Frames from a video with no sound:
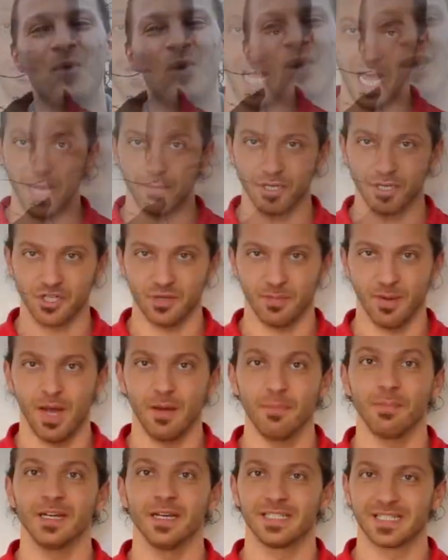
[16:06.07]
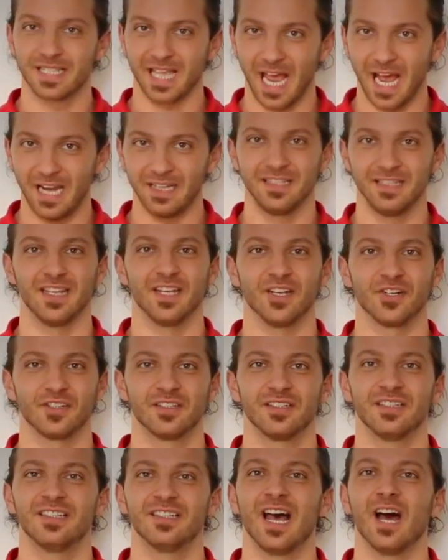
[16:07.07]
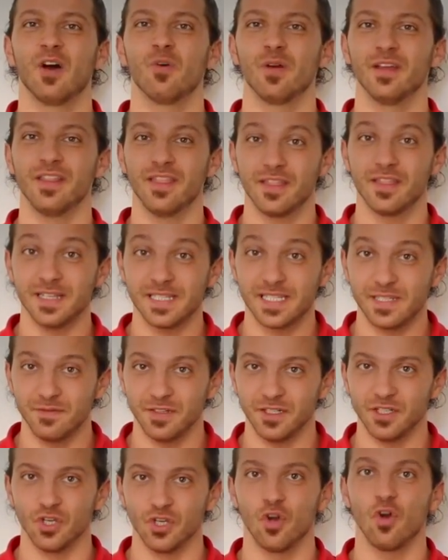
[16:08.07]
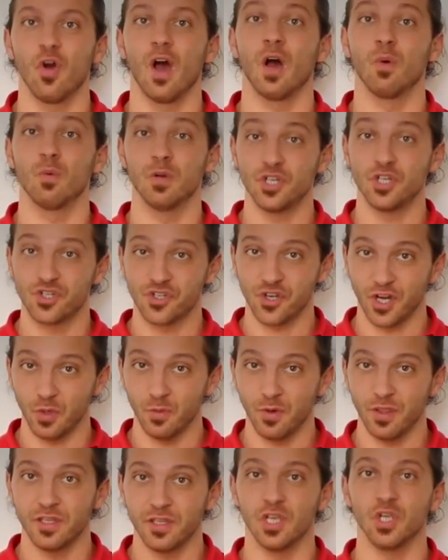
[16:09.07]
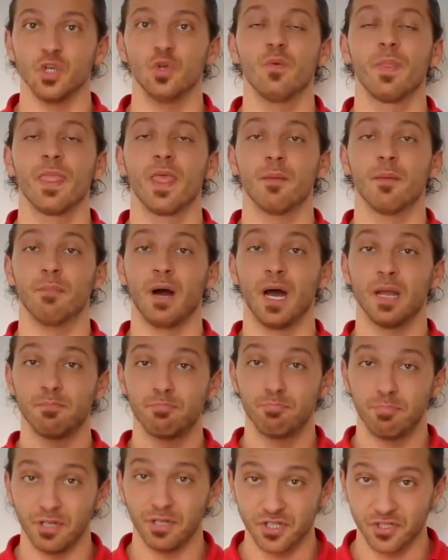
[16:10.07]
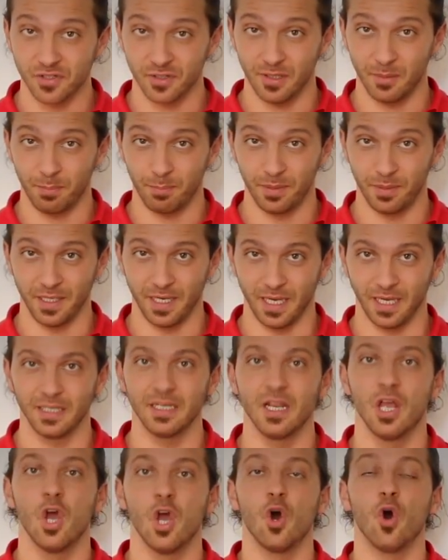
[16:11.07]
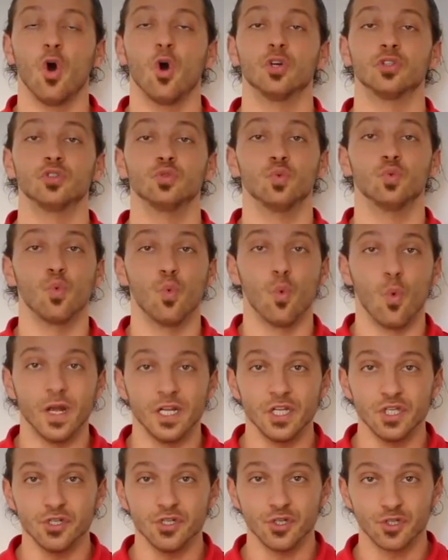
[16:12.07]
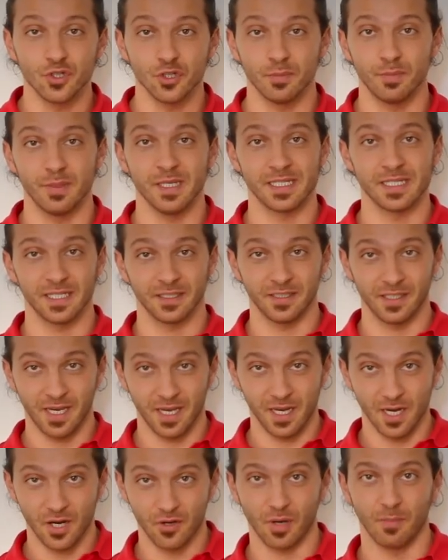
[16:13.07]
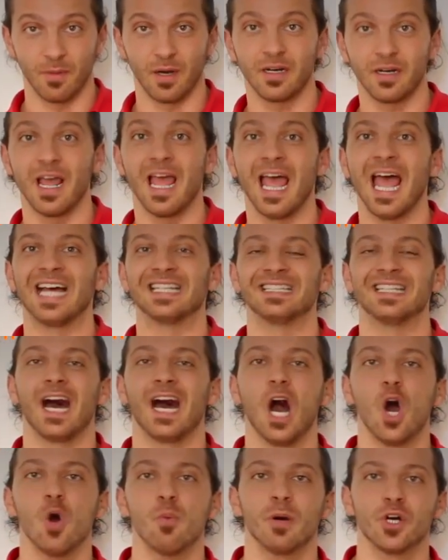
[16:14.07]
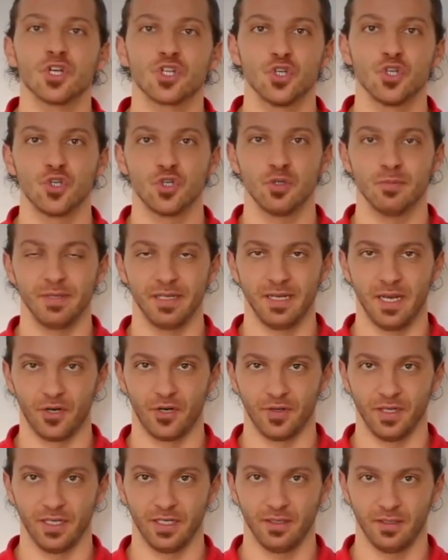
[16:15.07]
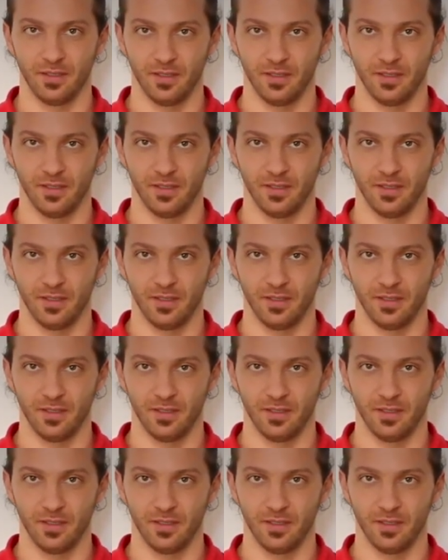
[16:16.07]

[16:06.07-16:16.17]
Marhaba shabab, it's Khaled here. Now in this video, I will share with you my personal opinion on when you should be studying grammar and how much you should be learning.